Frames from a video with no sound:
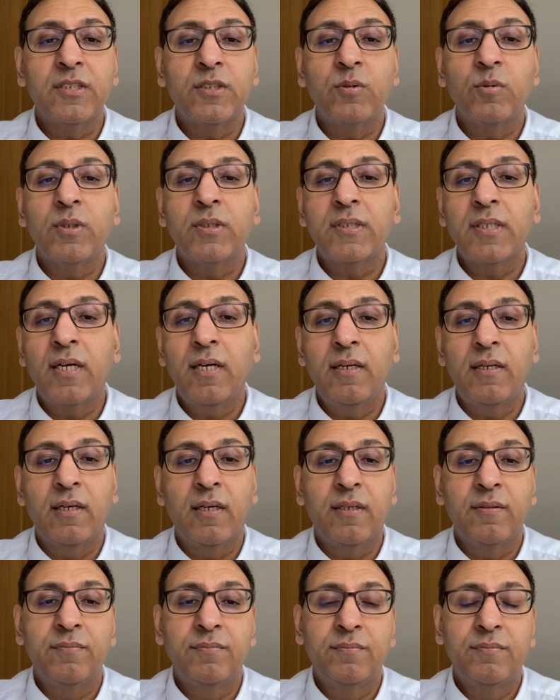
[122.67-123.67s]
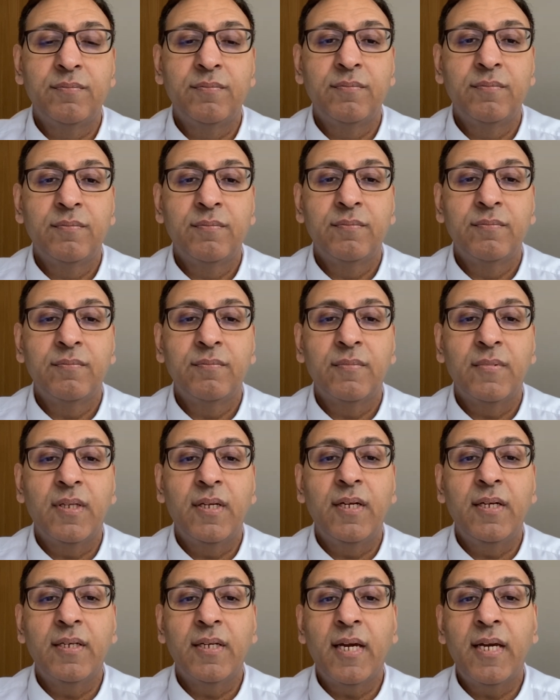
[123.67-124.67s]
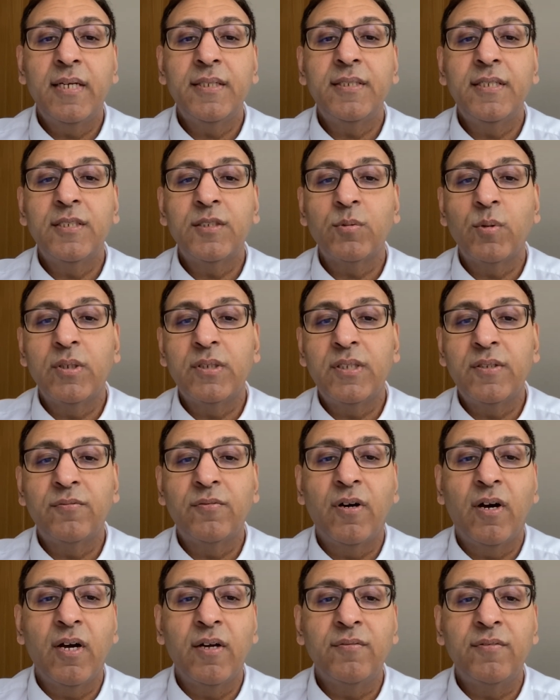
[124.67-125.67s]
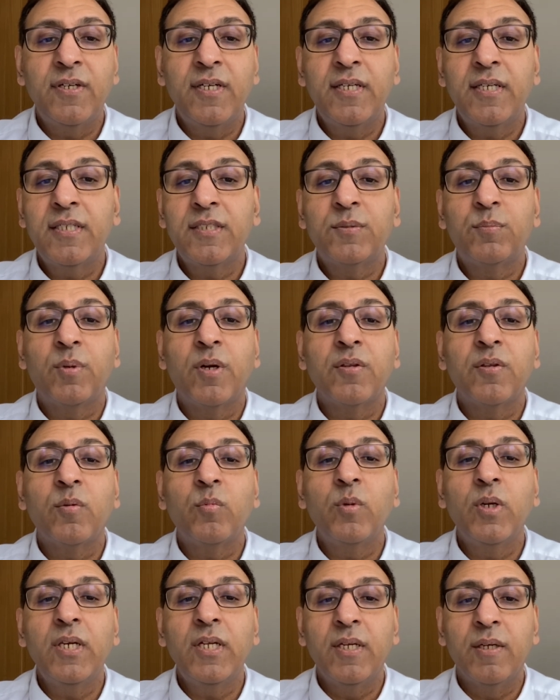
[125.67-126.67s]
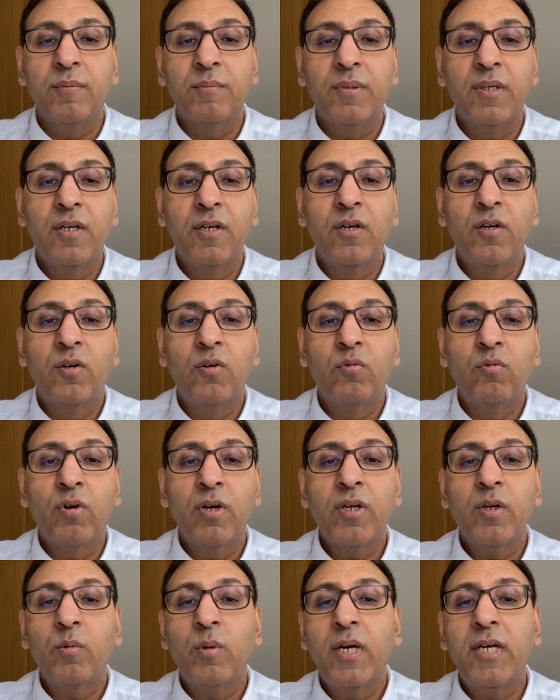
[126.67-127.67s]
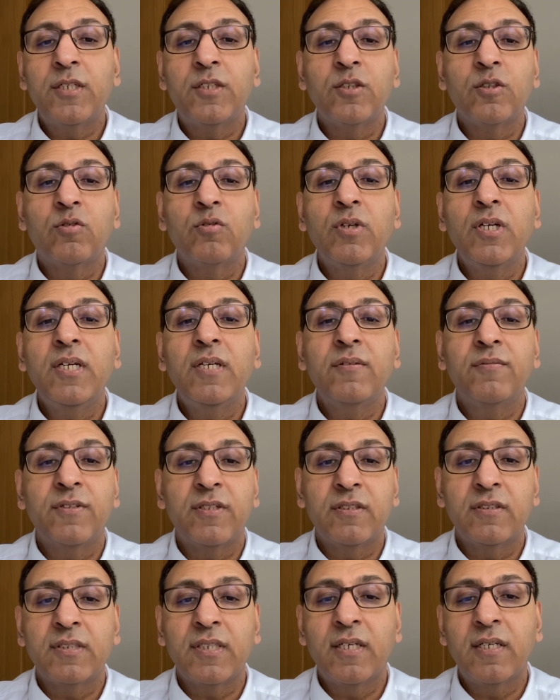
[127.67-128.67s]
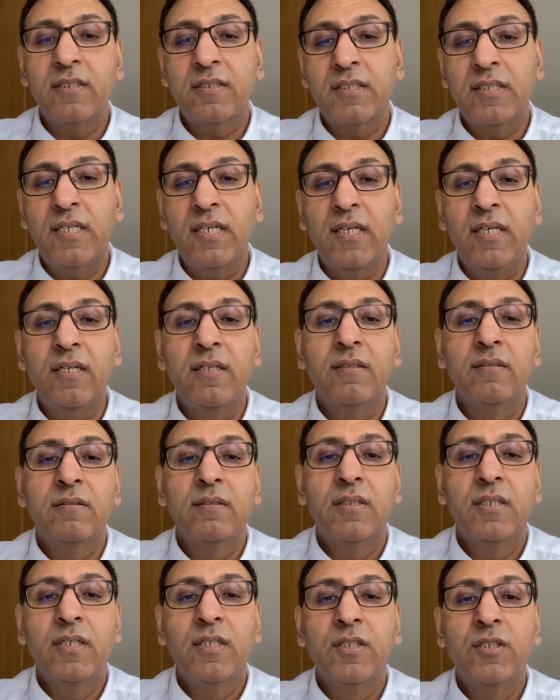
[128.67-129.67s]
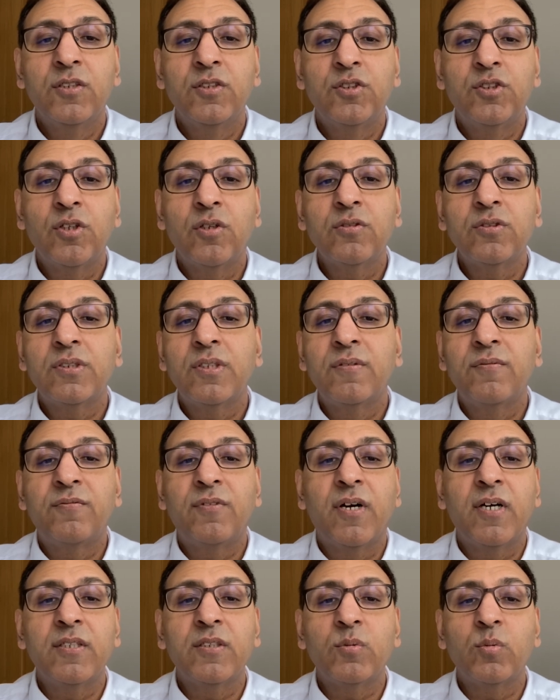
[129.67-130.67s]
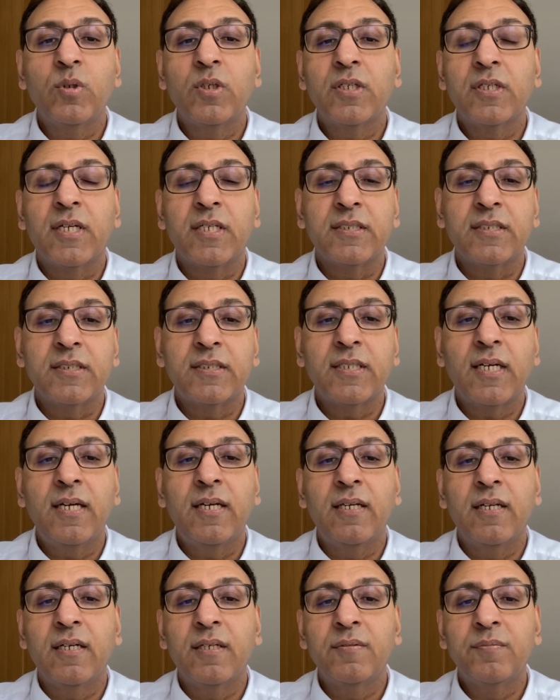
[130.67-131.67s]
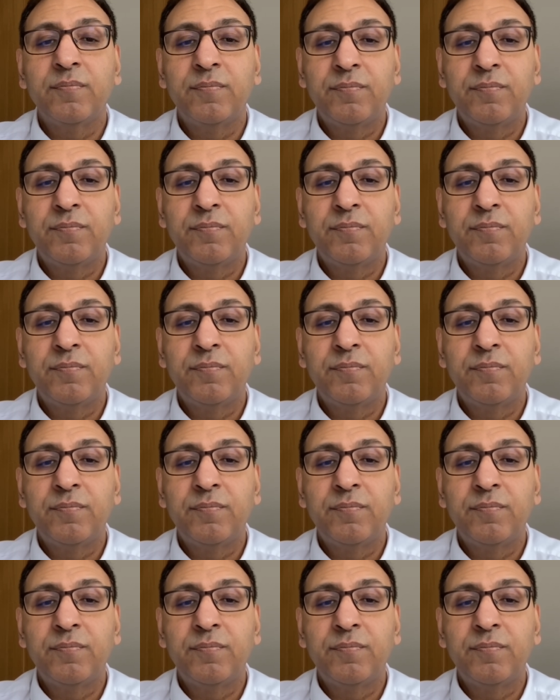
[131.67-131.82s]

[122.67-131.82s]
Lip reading: to a tailor. In 1825, he and his brother William run away to Greenville, Tennessee. Johnson finds work as a tailor.